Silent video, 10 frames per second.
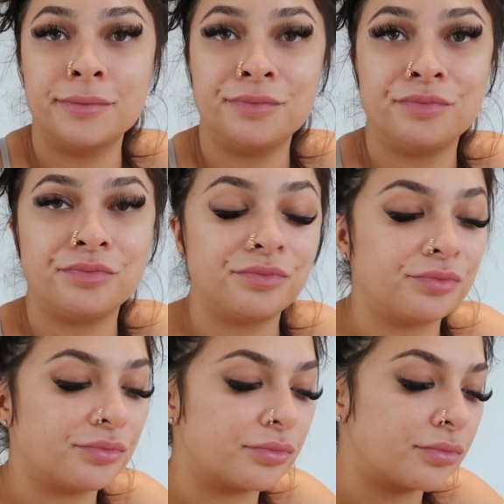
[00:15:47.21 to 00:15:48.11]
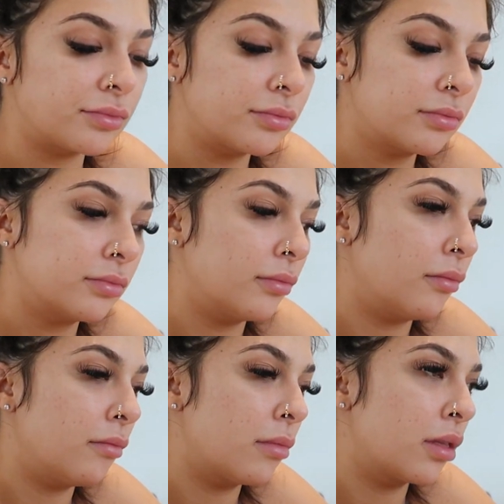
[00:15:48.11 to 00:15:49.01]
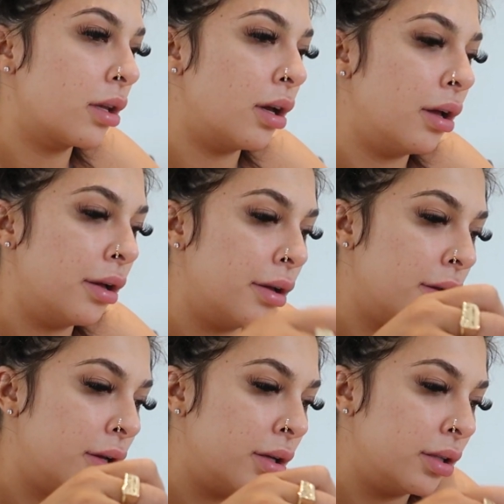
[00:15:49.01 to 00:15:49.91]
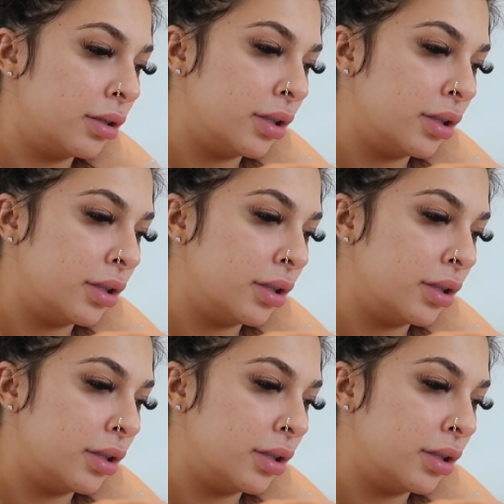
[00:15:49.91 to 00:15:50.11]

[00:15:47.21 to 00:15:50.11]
[no speech]